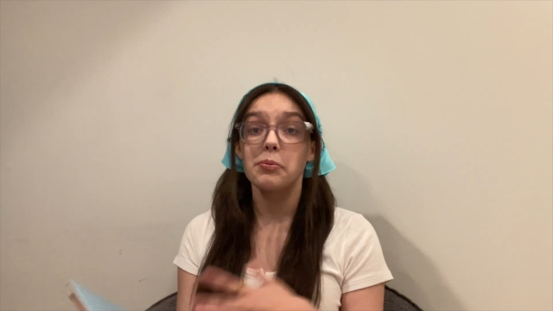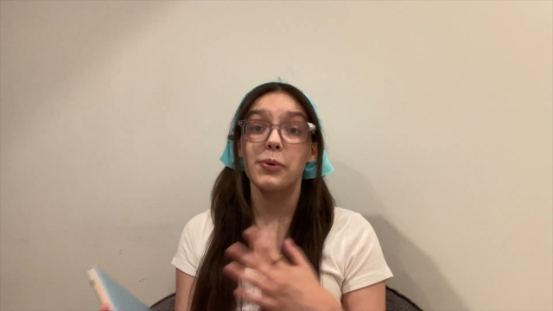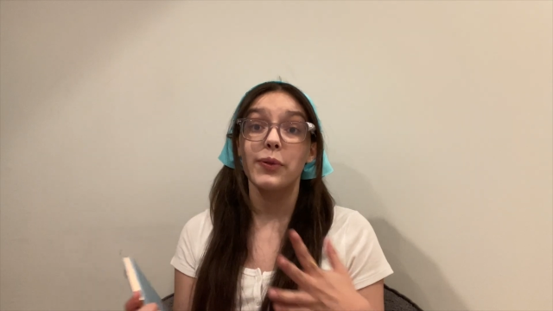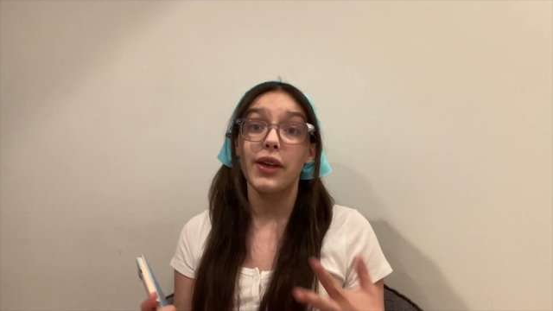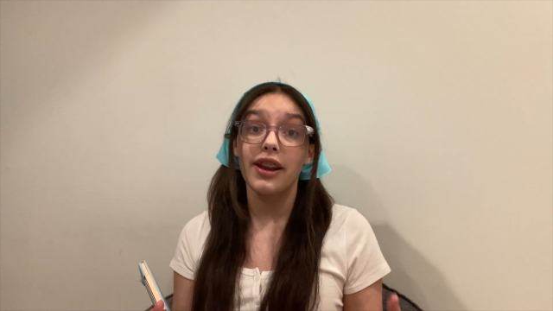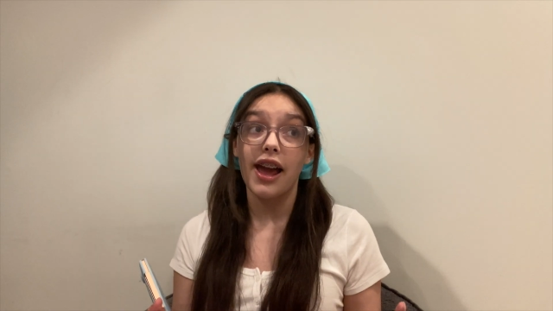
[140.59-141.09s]

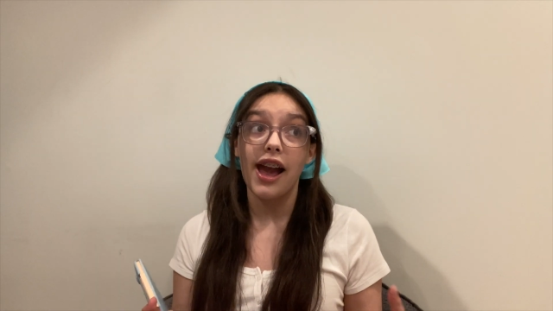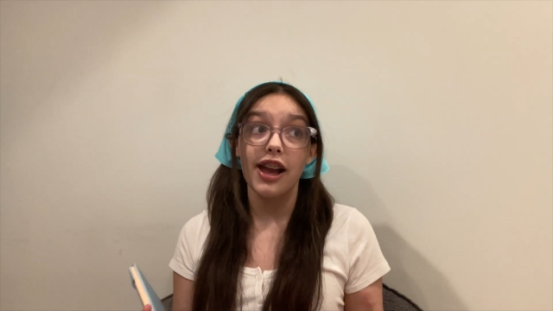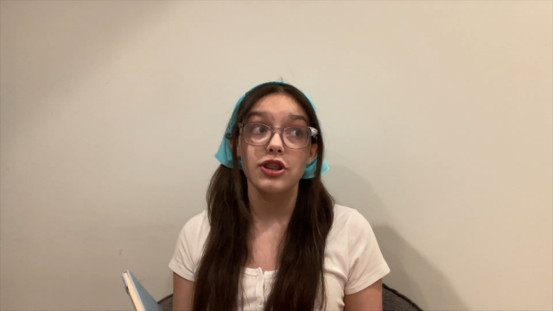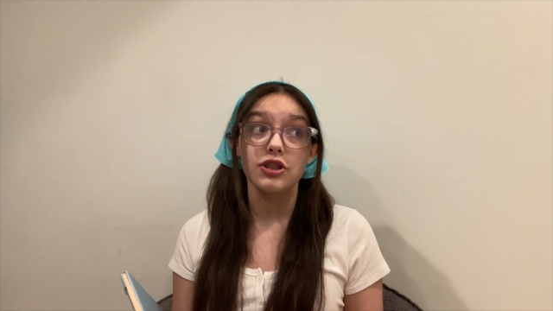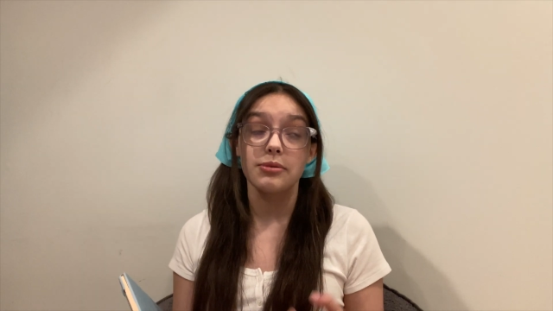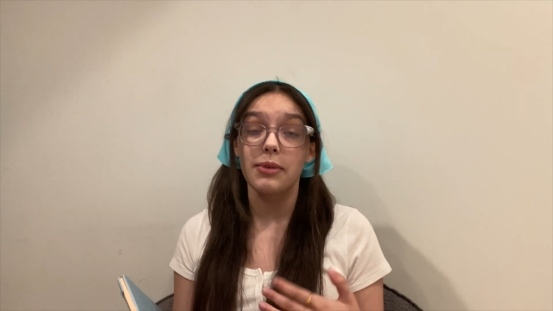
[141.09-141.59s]
but then
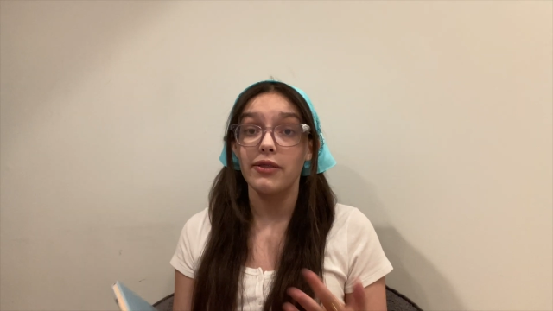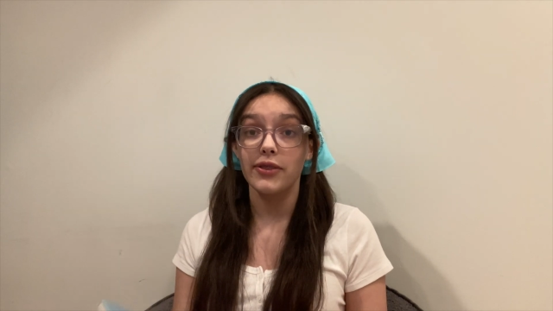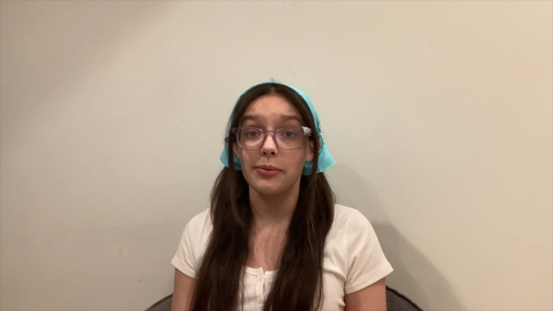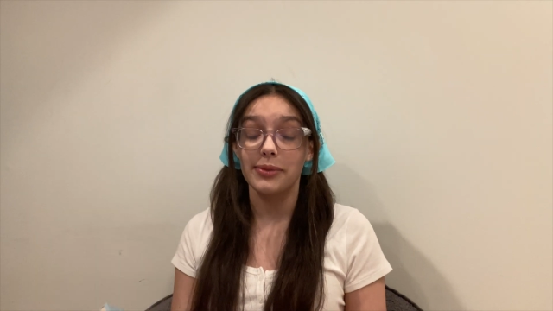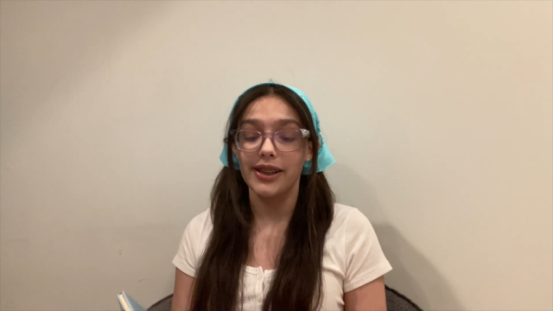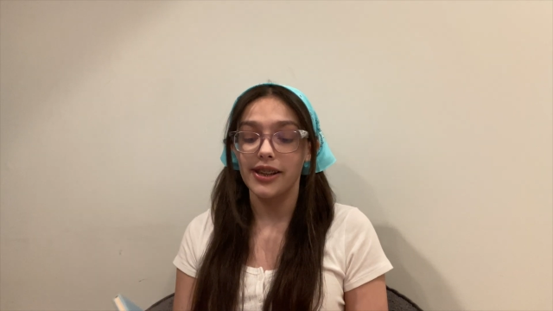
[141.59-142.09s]
actually my
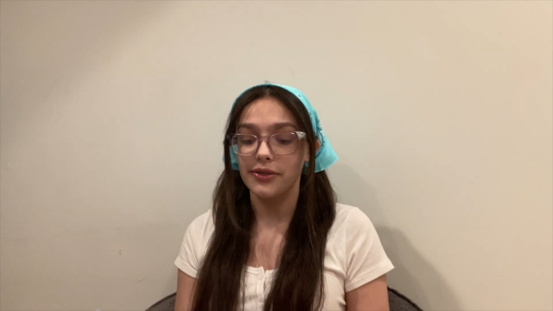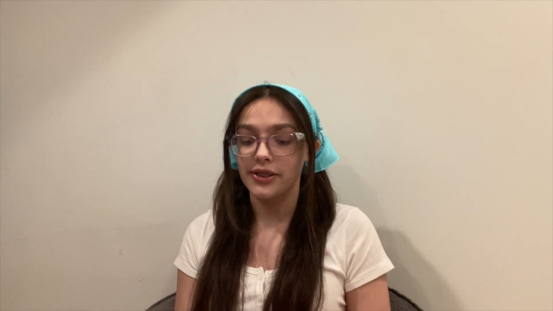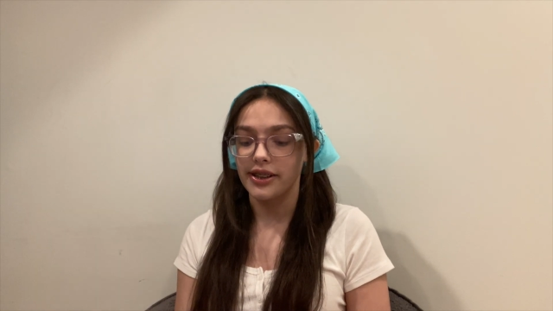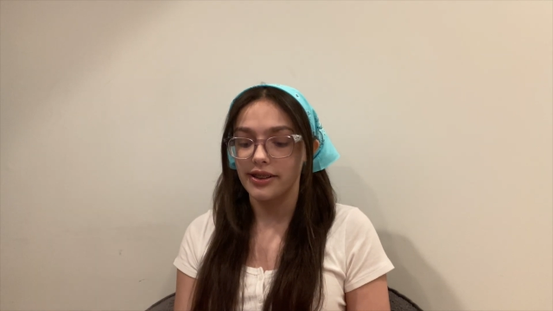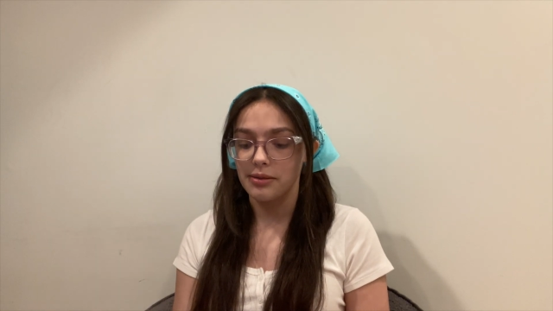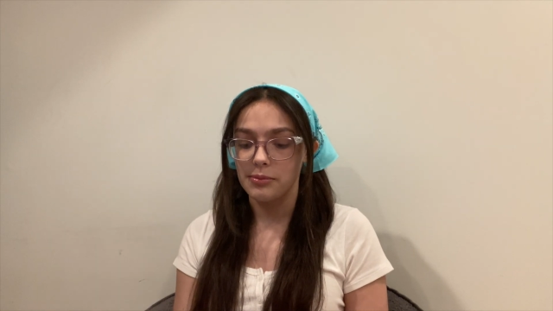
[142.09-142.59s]
family
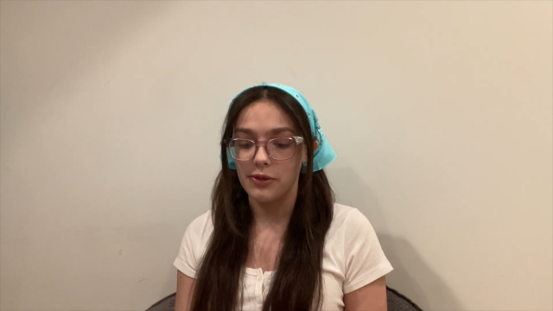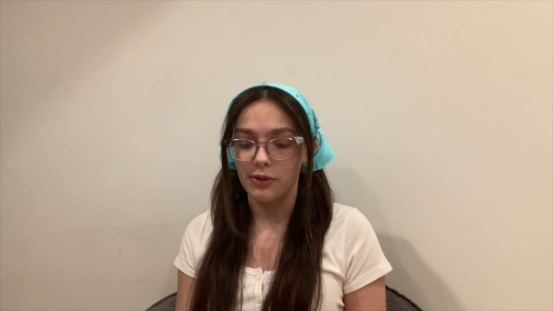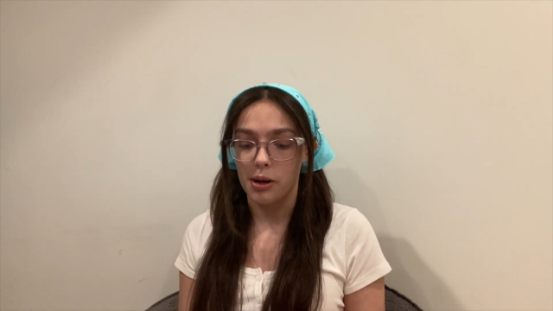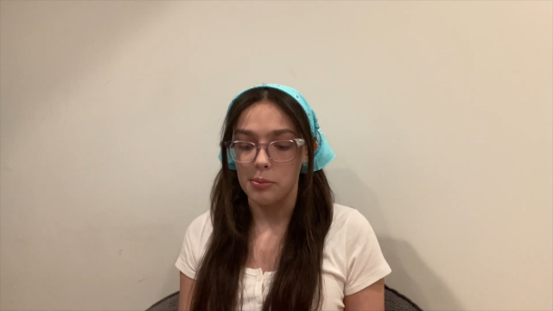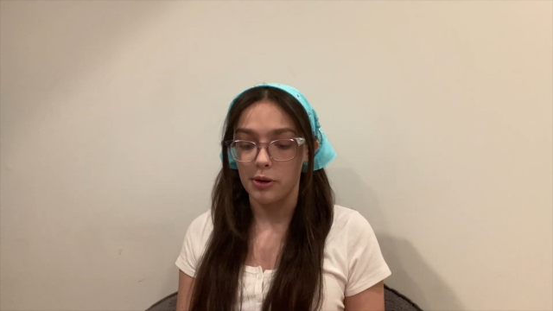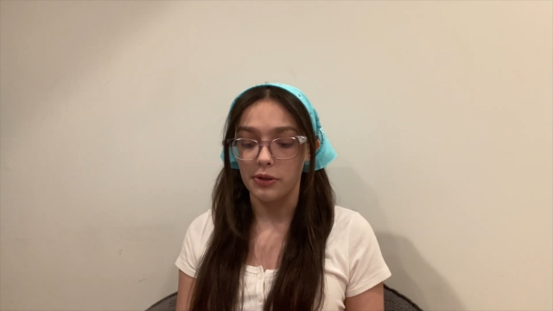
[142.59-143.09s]
gifted it to me for
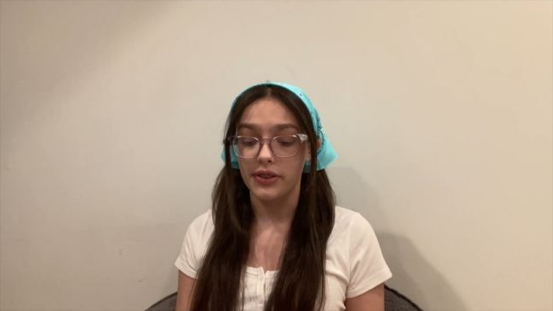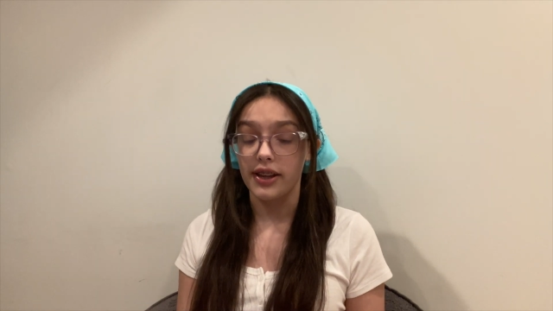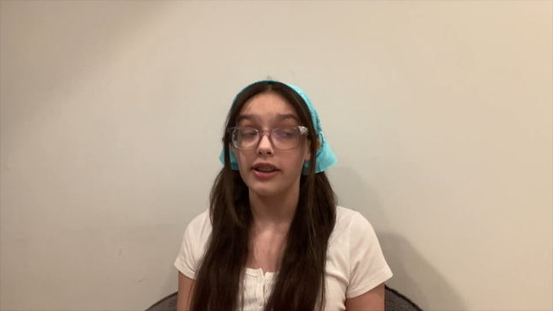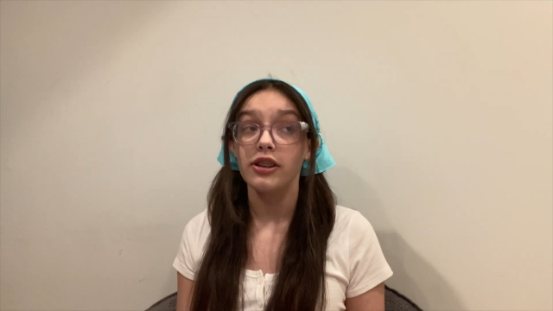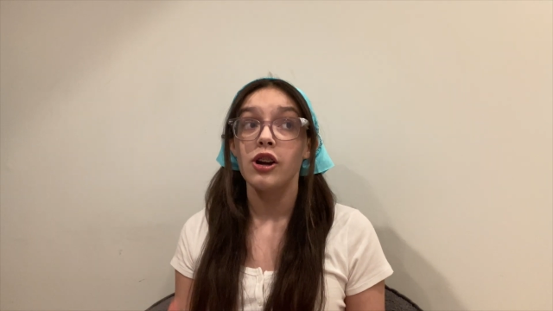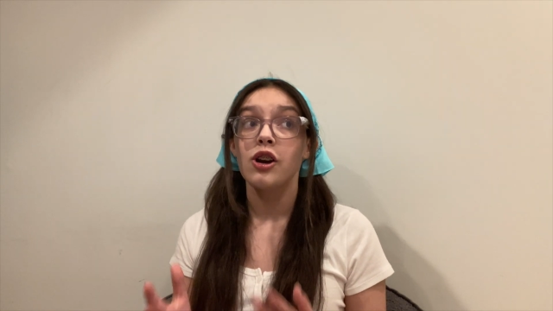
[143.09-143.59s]
my birthday,